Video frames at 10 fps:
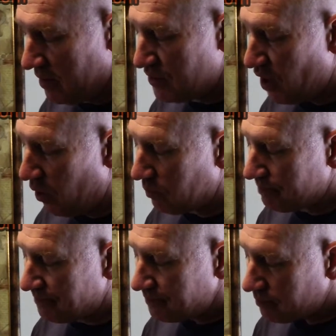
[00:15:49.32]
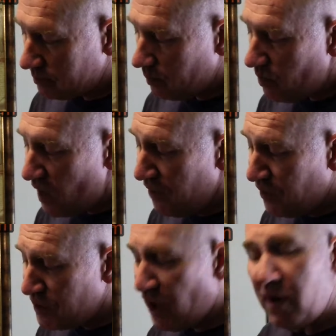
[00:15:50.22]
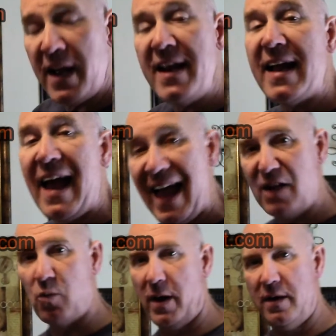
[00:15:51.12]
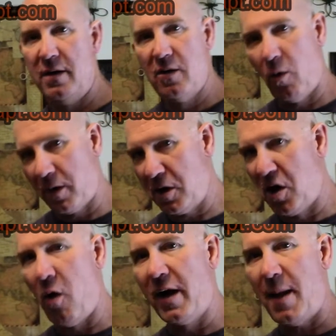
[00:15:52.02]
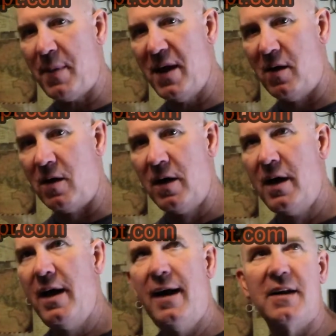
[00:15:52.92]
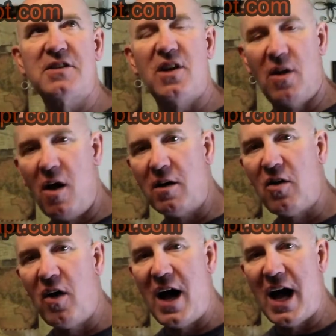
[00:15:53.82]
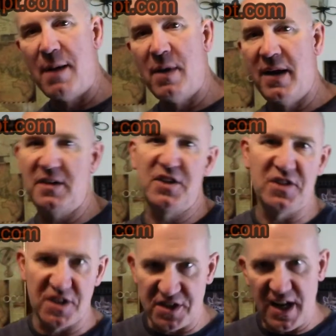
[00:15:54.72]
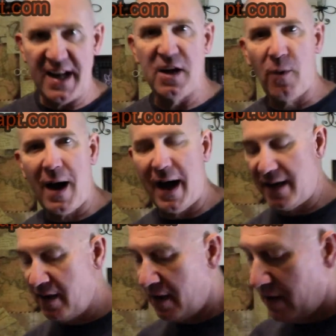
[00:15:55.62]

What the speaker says: So if you start hitting a headwind or you're going uphill and it's a long climb and it's just a steady grind,